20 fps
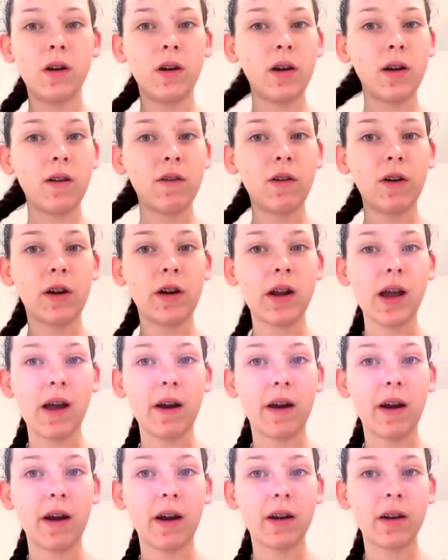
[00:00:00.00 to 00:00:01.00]
if you're an
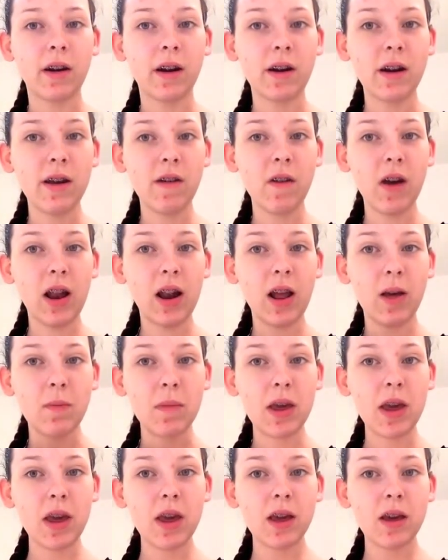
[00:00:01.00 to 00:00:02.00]
Ariana Grande fan like
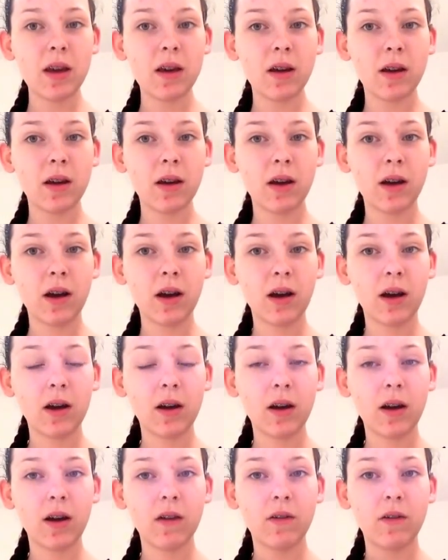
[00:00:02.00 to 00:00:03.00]
me,
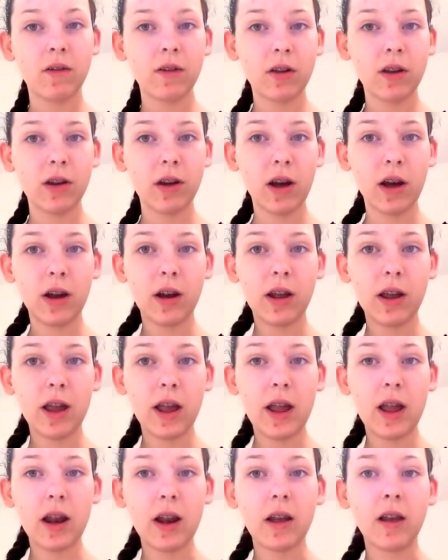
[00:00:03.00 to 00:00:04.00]
I've also done a
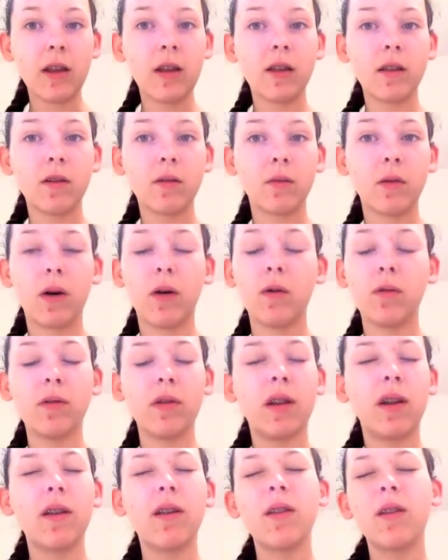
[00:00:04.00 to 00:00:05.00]
heatless, well,
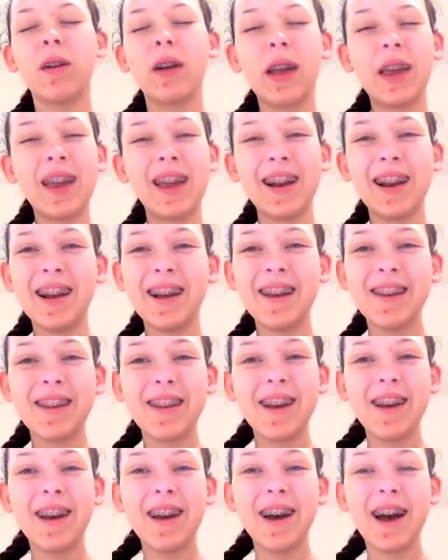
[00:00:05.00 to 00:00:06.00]
no, it's not heatless,
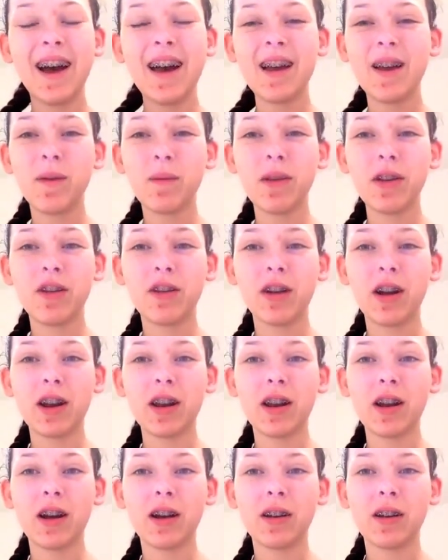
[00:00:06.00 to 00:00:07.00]
I use my
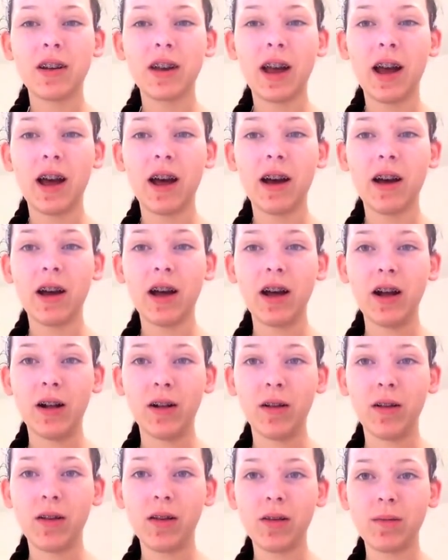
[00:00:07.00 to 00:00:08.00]
straightener to get her
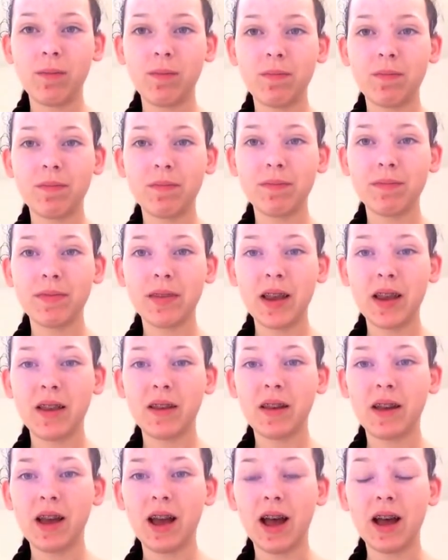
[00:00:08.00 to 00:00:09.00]
curls.
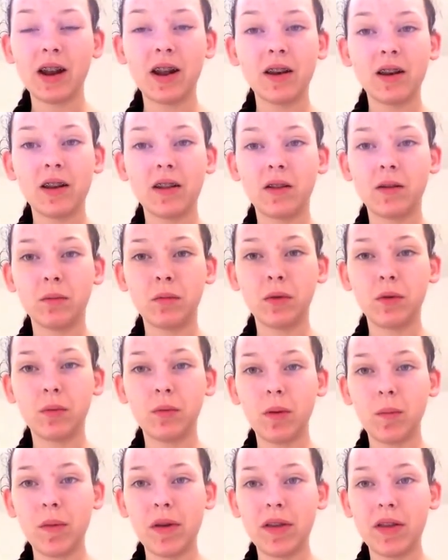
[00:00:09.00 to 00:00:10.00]
So yeah, and I did them all
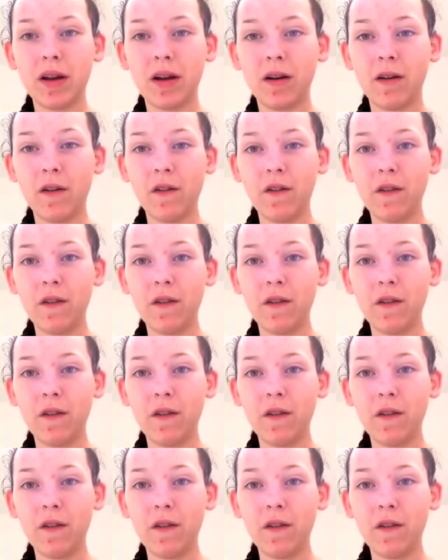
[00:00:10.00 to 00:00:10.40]
by myself,